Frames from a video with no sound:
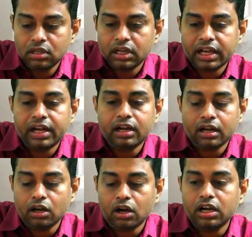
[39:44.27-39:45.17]
Can
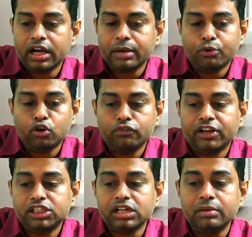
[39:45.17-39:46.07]
internal auditor report to
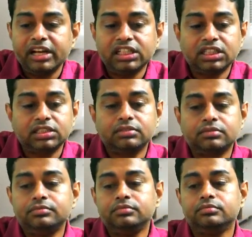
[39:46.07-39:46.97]
functional managers?
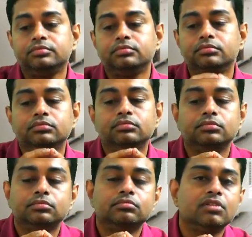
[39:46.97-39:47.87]

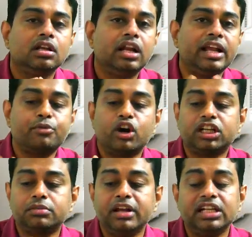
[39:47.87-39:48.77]
like
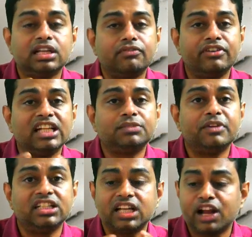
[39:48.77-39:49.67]
production manager, finance
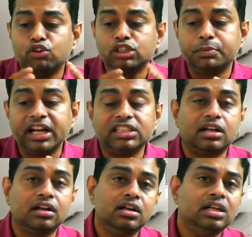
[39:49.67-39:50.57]
manager, accounts manager,
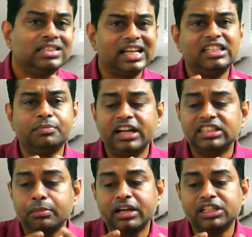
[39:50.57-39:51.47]
sales
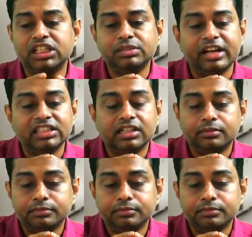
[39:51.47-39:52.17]
manager, purchase manager.